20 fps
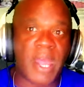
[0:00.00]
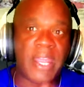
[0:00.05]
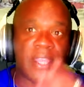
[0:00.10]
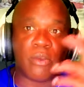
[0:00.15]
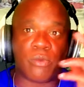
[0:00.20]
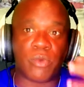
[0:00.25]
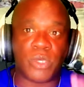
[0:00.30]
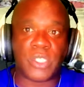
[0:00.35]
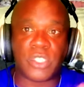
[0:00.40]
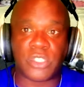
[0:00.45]

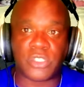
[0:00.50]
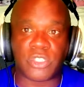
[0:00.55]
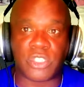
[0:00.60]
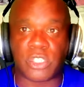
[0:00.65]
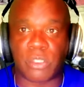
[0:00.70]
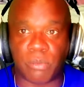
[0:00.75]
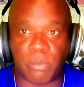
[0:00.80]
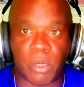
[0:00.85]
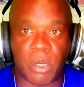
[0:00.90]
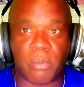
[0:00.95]
can win this in the
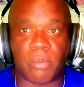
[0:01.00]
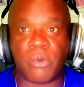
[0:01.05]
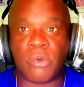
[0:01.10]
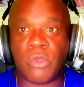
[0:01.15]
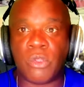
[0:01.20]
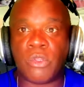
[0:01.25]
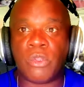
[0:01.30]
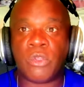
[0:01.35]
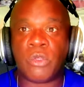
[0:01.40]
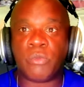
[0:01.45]
bubble
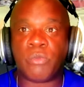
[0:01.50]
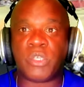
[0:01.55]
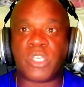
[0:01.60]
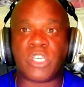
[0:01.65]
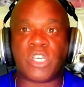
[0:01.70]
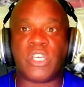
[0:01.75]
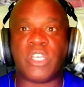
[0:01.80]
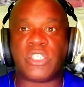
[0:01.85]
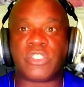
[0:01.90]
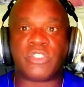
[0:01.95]

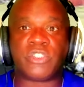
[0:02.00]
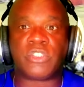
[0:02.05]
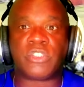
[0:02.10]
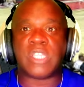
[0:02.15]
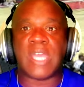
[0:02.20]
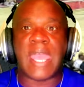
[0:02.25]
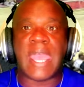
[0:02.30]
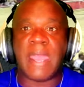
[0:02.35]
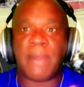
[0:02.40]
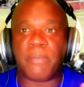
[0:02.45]
because
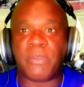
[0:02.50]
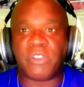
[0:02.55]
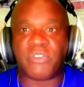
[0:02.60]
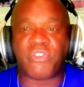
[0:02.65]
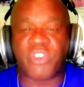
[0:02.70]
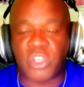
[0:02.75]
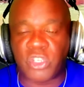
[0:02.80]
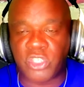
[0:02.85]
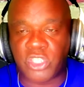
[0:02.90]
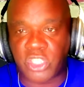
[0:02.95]

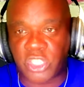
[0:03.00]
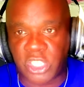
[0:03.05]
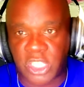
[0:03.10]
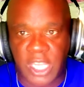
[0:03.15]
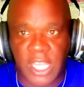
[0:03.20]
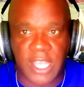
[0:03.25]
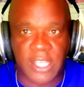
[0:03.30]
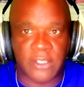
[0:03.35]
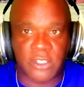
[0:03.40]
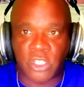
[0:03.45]
atmosphere has
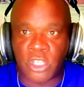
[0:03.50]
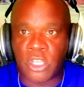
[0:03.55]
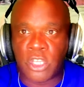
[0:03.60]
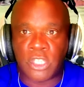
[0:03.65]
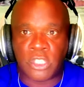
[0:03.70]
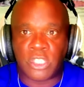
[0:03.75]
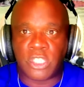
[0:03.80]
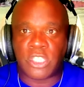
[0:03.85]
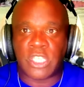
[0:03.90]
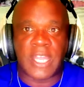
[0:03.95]
changed.
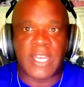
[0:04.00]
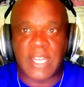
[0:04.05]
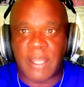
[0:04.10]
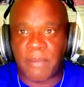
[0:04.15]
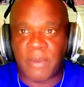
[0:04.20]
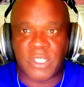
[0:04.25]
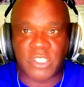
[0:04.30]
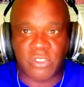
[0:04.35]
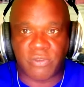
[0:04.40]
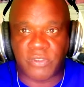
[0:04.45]
The
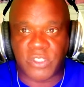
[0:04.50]
dynamics have